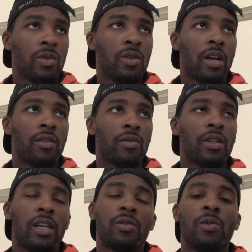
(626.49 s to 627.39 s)
gotta
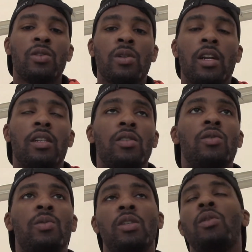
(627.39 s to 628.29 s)
realize what you gotta do
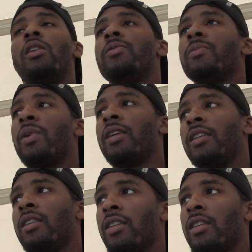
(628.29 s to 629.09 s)
when you help somebody,